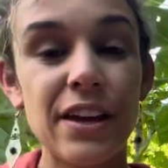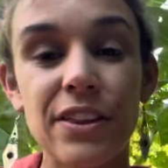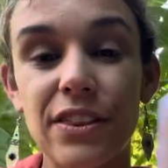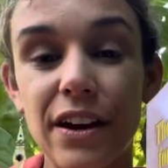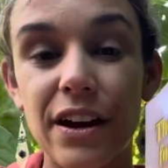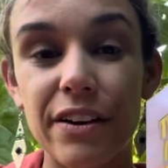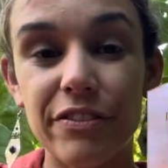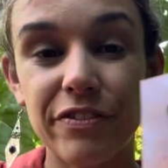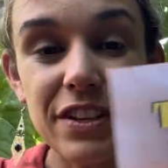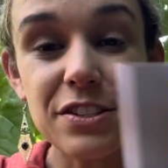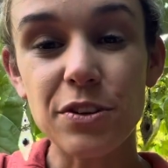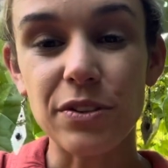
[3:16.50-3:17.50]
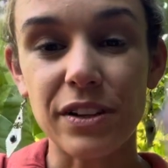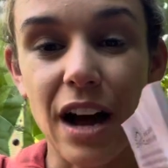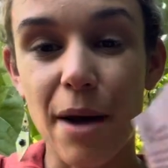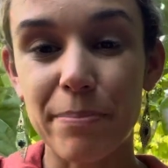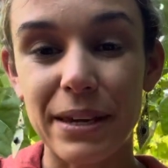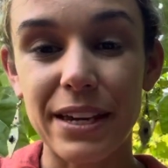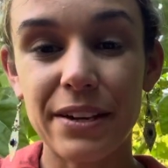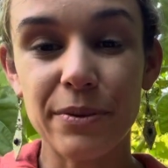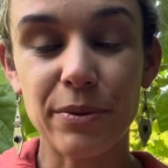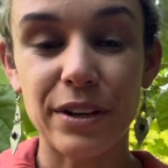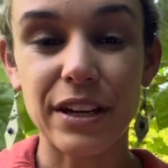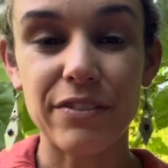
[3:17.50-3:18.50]
the physical copy
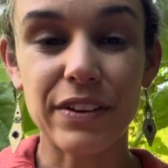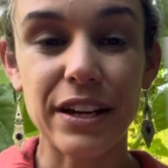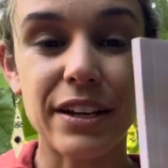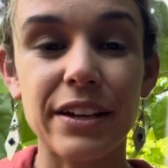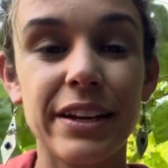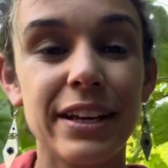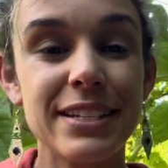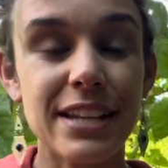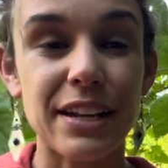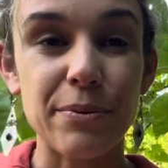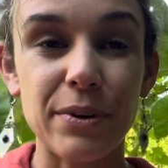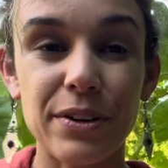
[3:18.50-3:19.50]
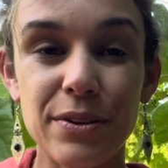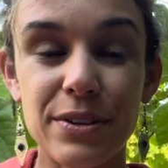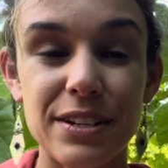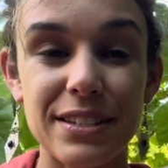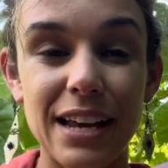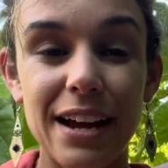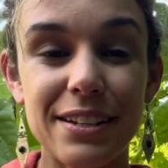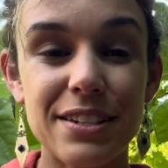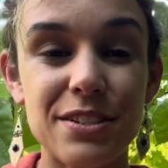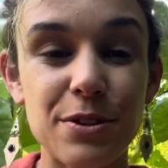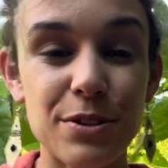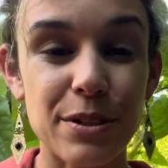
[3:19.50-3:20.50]
we're giving to anyone who decides
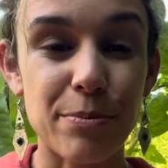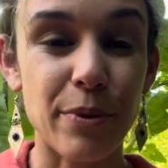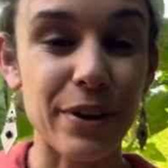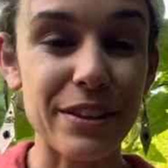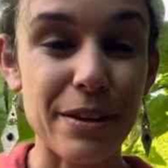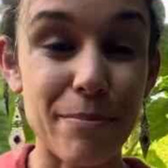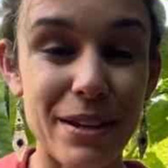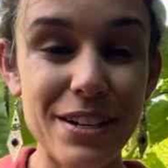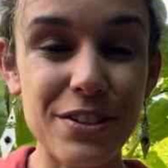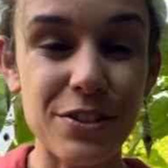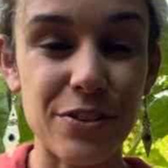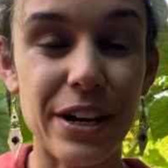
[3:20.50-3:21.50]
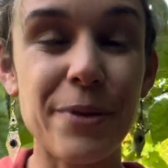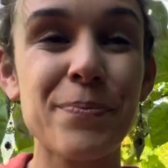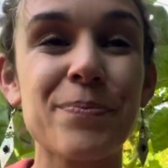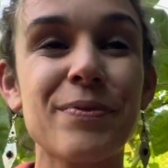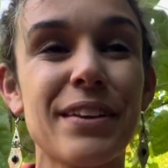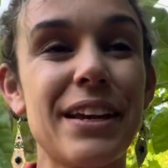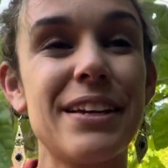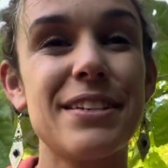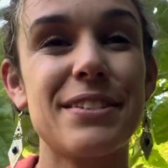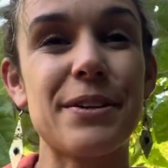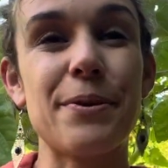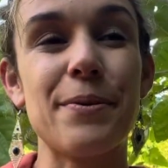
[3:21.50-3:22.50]
to support the ministry.
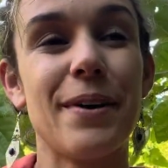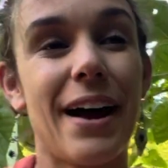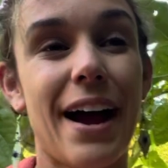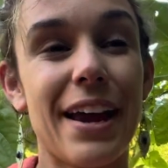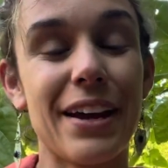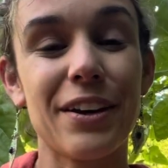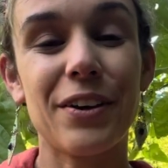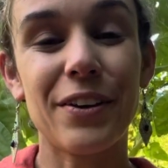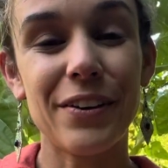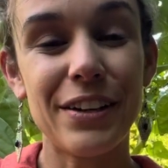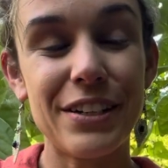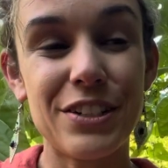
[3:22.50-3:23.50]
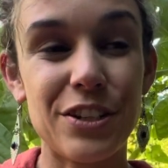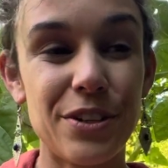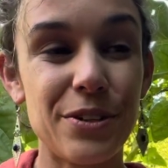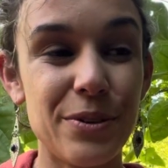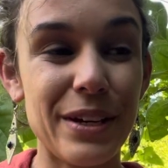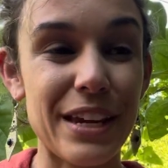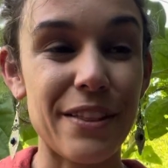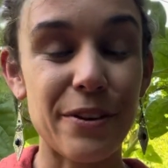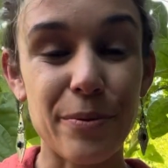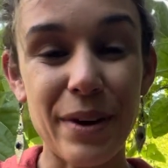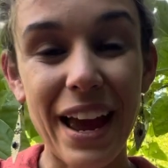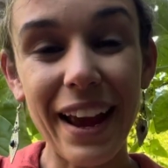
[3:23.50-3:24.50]
So I encourage you either
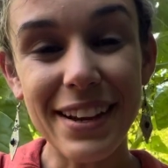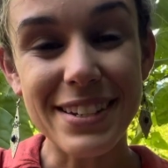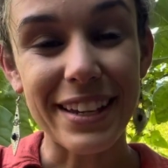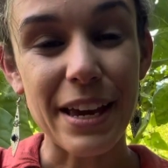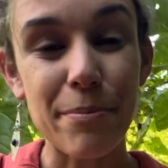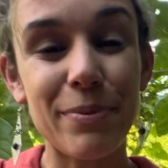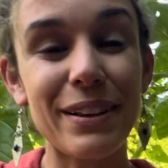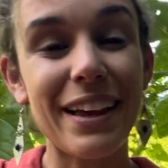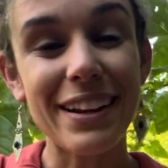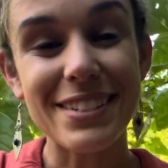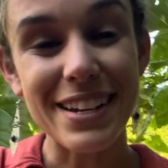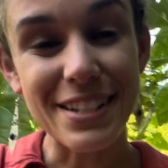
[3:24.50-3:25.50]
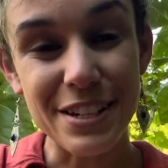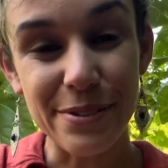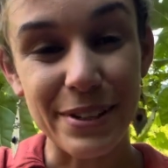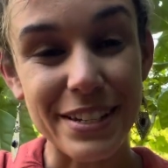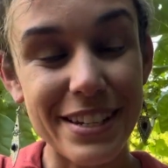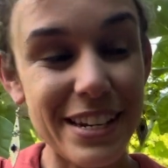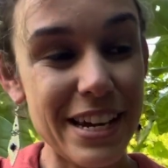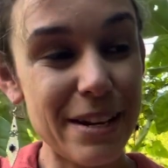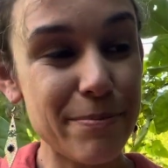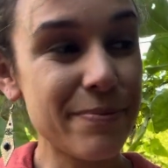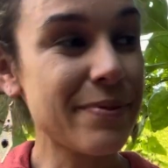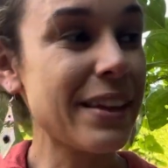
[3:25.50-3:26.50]
way to get plugged into a team.